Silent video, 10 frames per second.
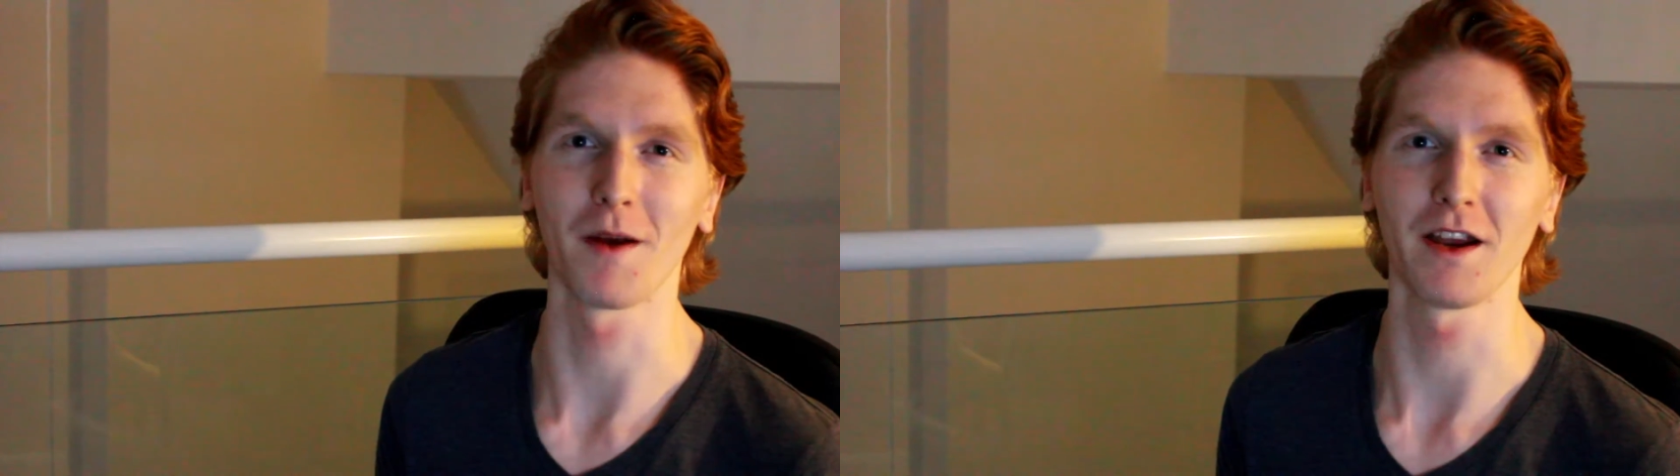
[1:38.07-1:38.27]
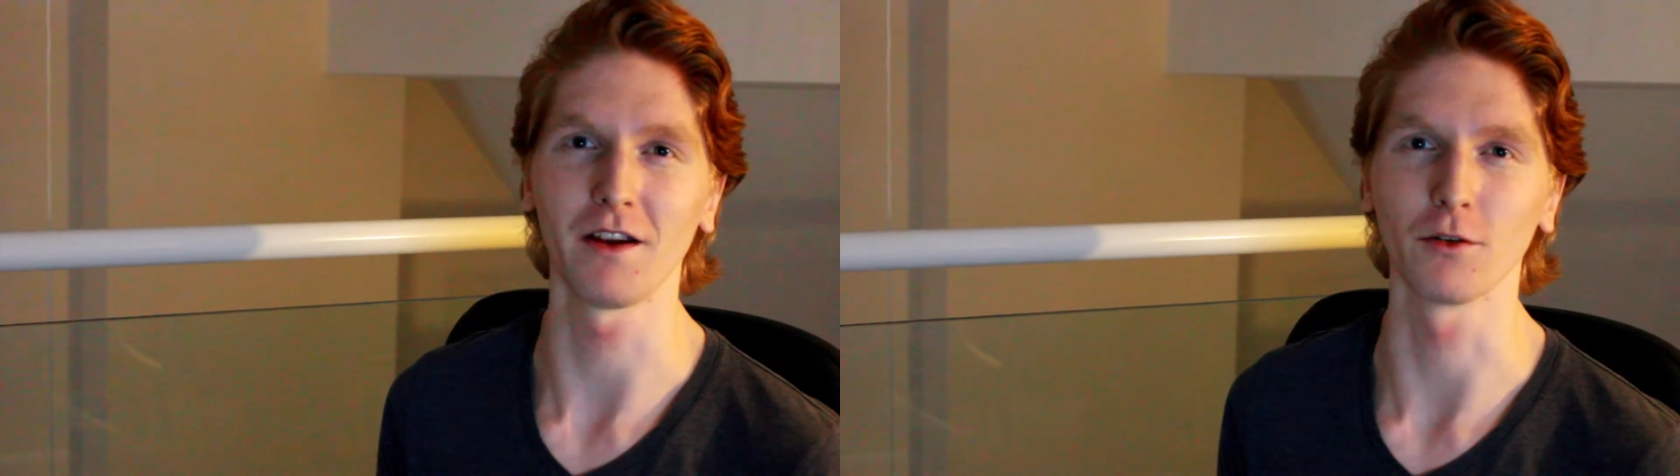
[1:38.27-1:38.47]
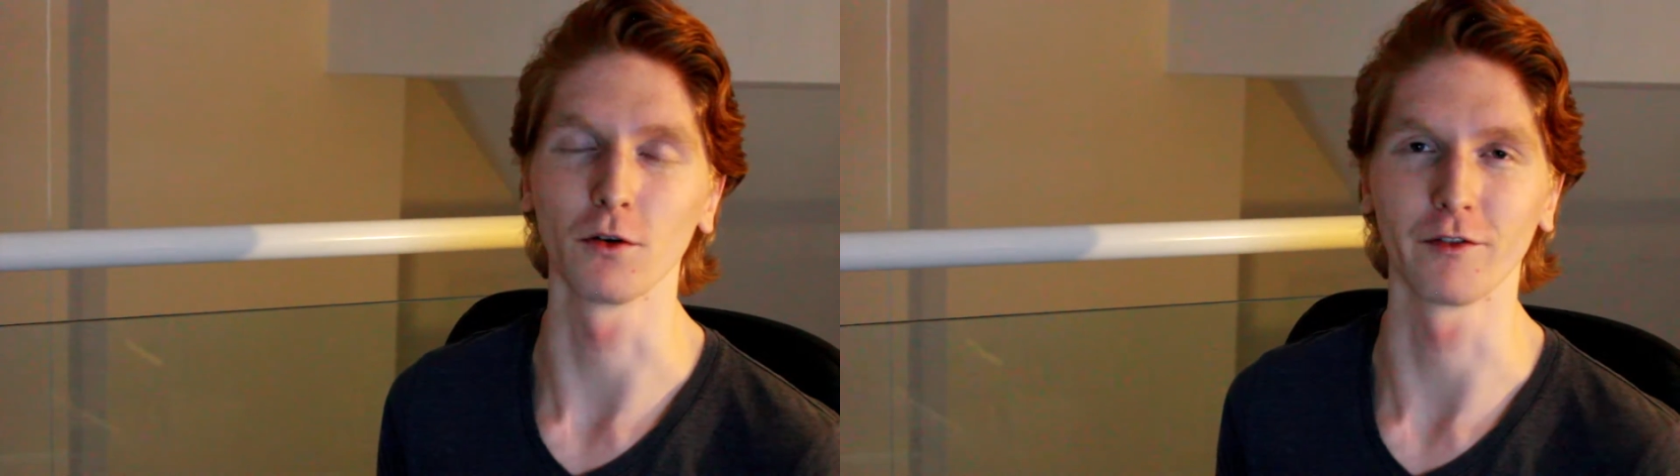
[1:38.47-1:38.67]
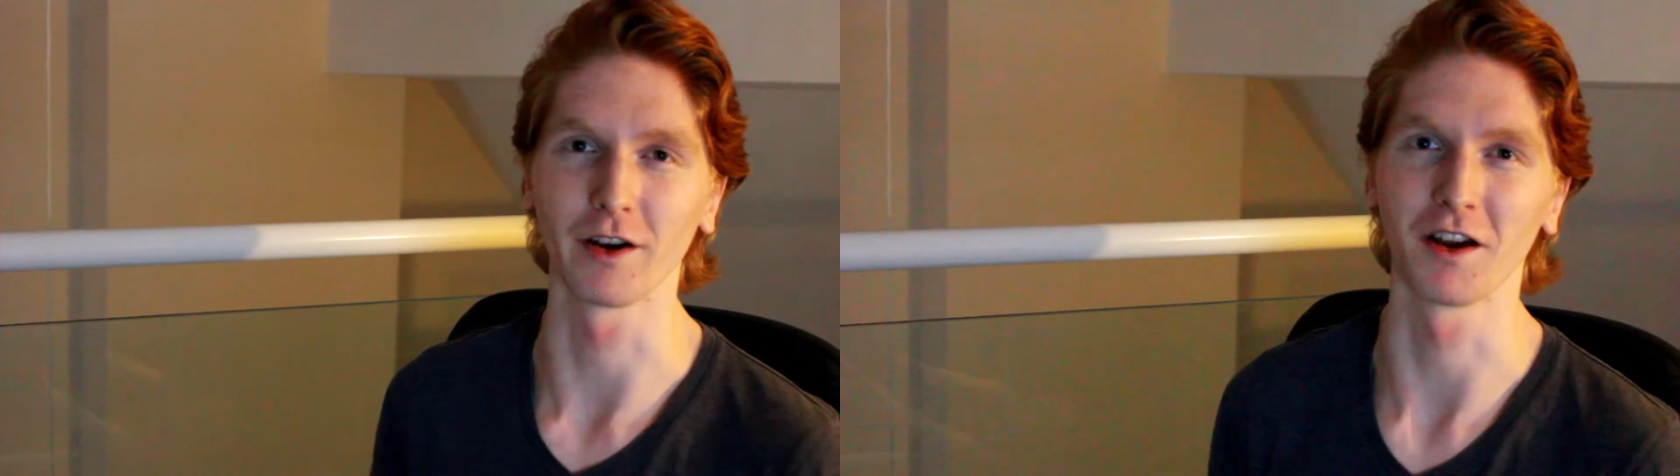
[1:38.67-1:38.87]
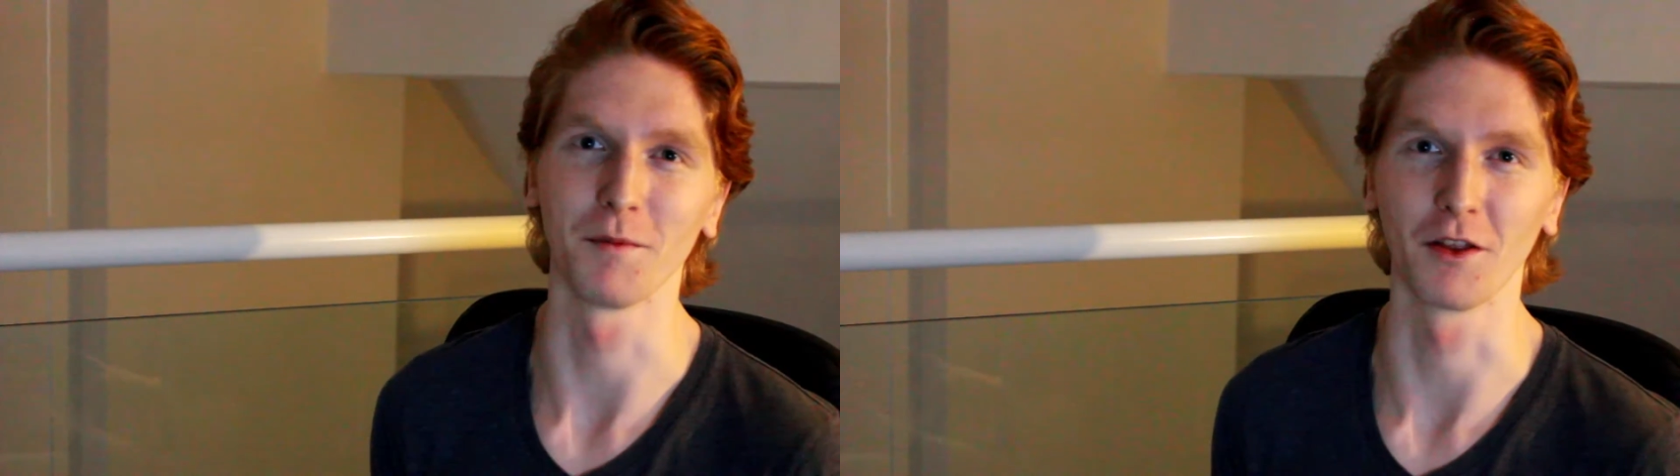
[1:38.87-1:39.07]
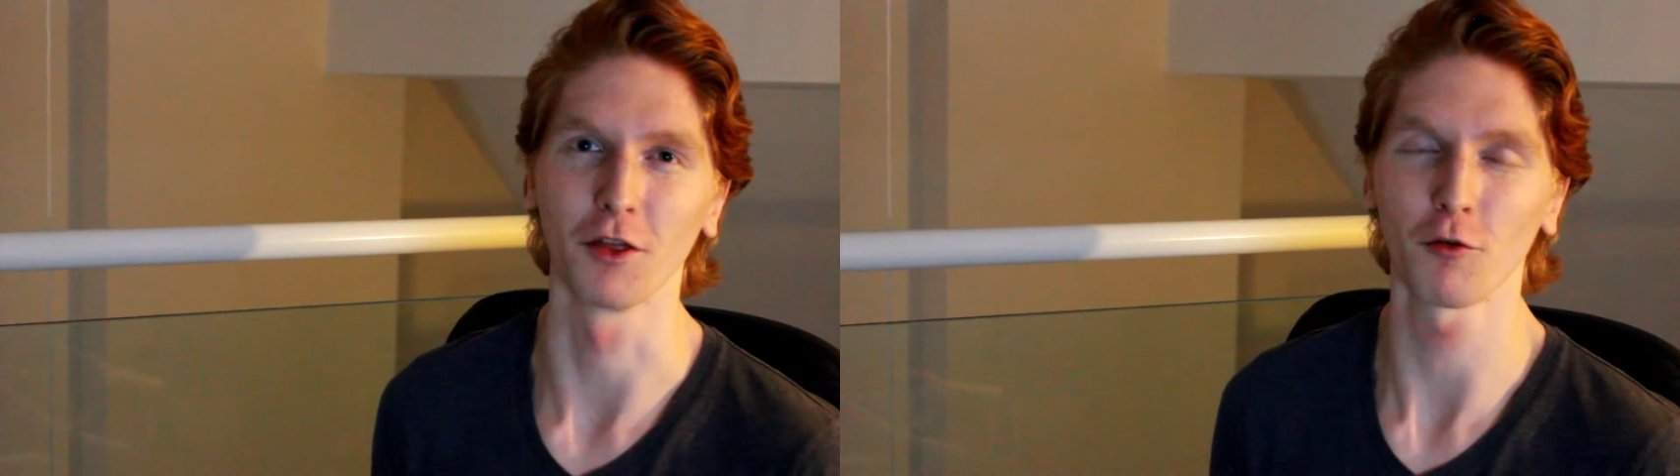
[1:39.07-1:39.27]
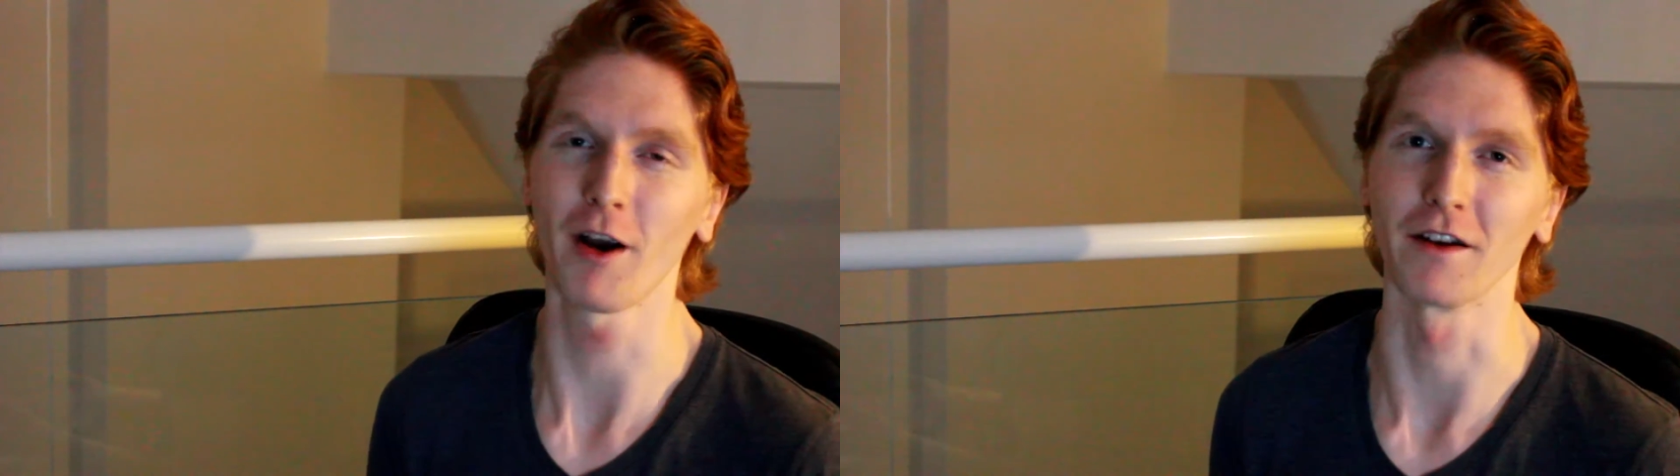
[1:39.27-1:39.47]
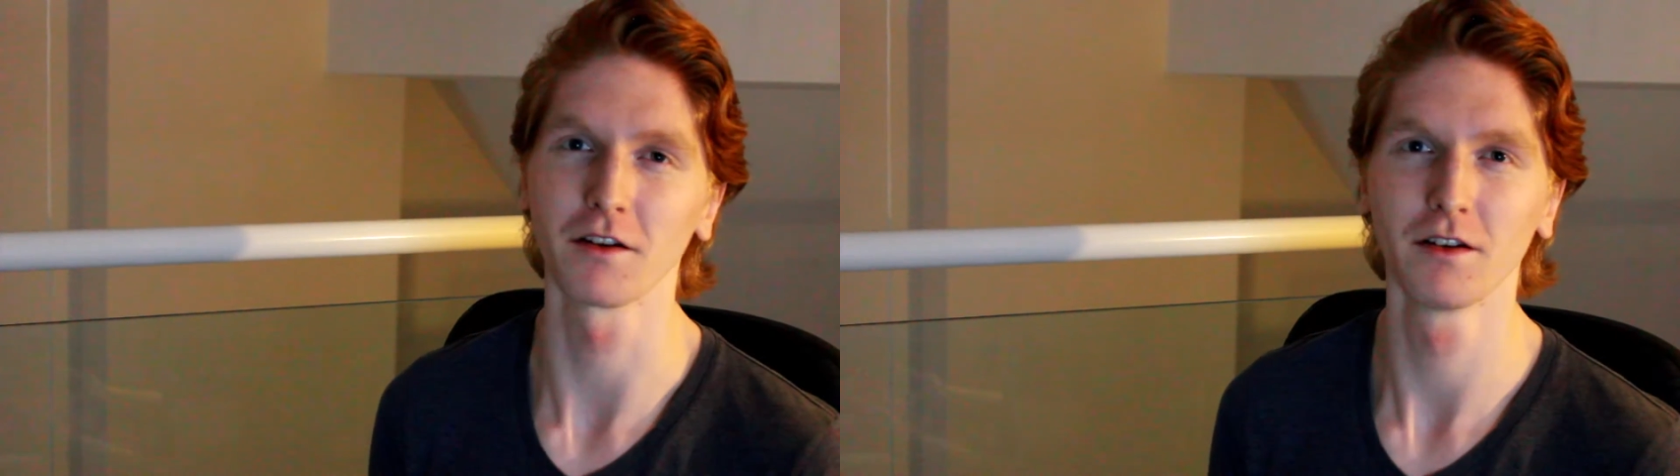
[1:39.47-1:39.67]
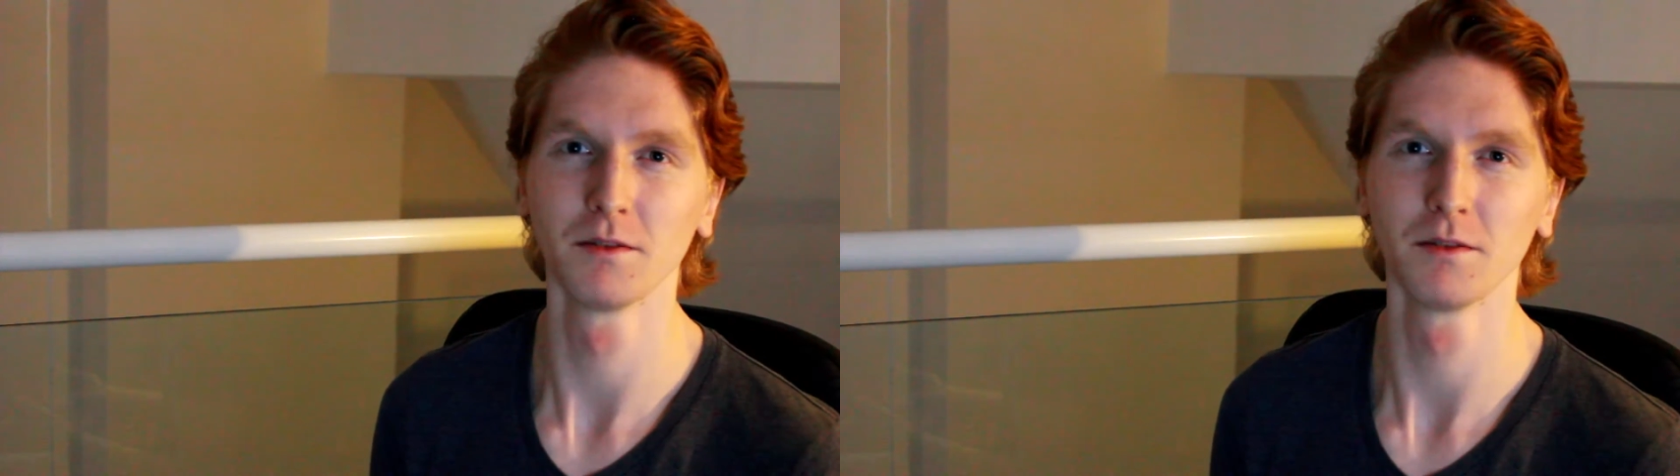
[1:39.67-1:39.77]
any sort of incoming threat.